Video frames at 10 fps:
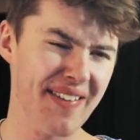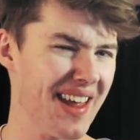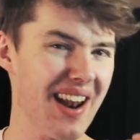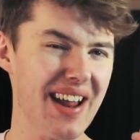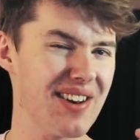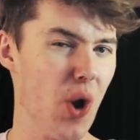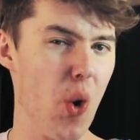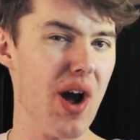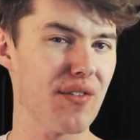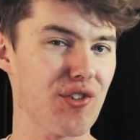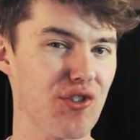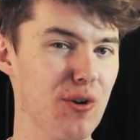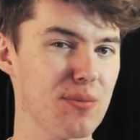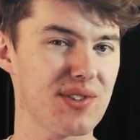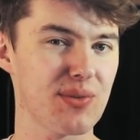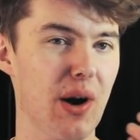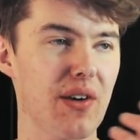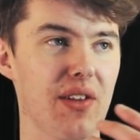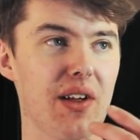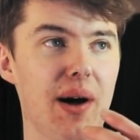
that, like, no other groups, well,